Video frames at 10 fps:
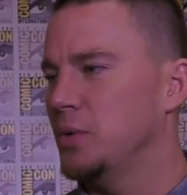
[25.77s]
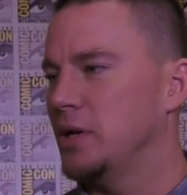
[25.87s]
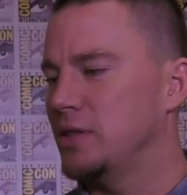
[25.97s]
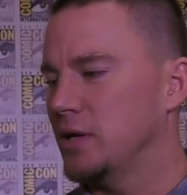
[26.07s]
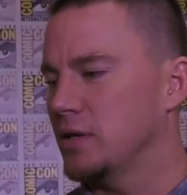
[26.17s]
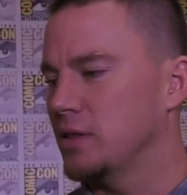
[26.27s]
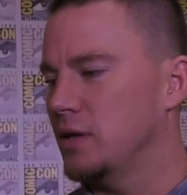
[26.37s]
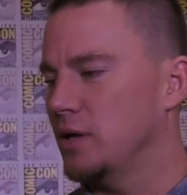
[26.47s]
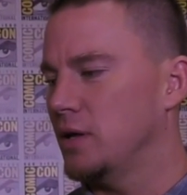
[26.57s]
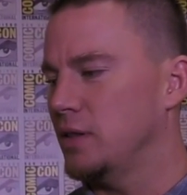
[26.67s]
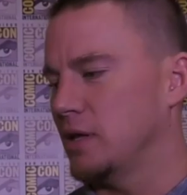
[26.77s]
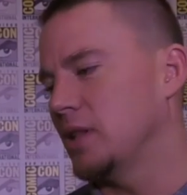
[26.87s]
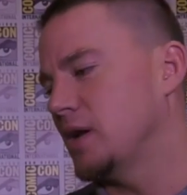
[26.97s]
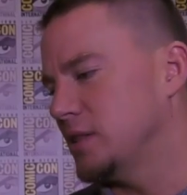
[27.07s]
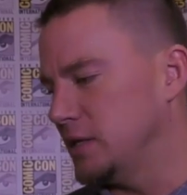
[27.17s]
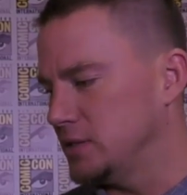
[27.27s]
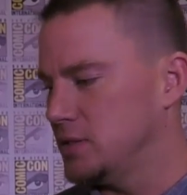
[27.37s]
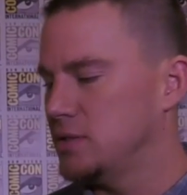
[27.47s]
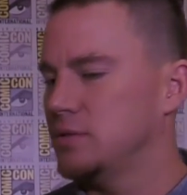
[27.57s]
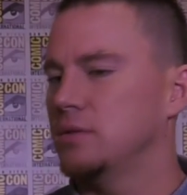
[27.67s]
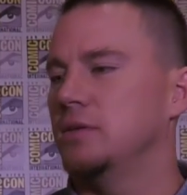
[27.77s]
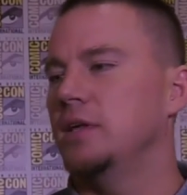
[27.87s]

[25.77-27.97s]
And I think a lot of things